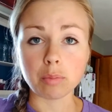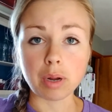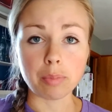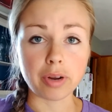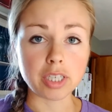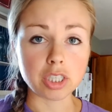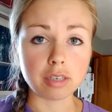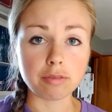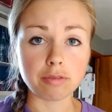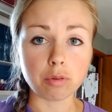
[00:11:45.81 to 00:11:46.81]

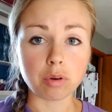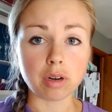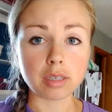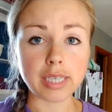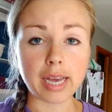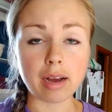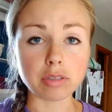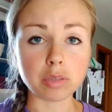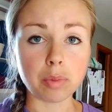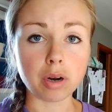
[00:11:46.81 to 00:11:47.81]
preparation for a day out
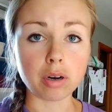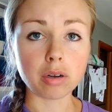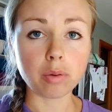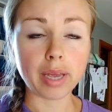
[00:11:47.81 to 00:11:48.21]
tomorrow.